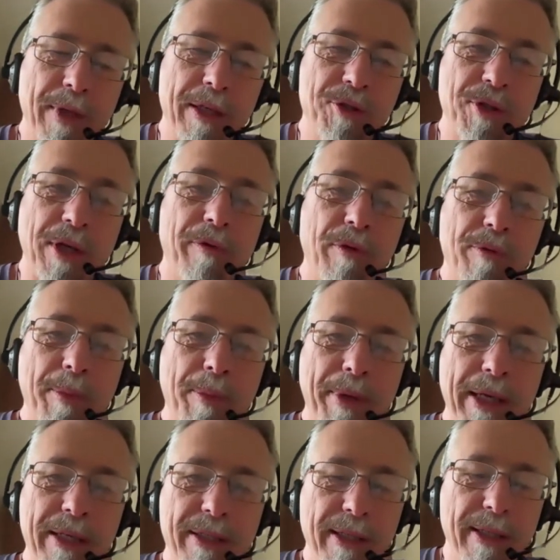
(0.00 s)
travel
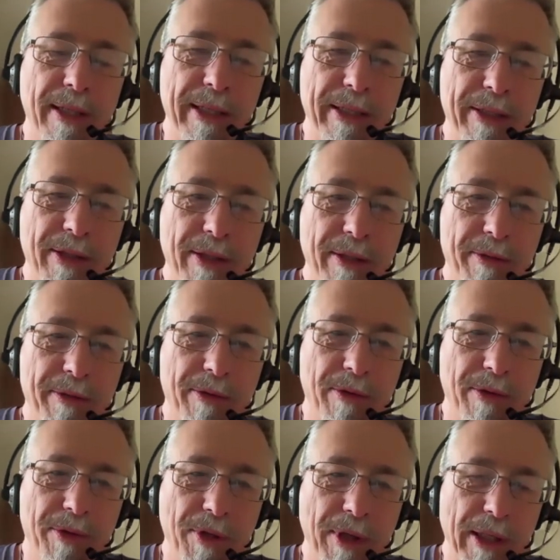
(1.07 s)
repeatedly to
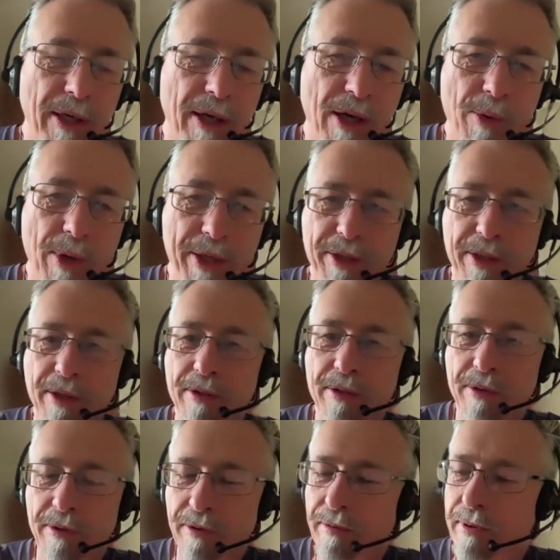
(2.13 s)
drink ayahuasca or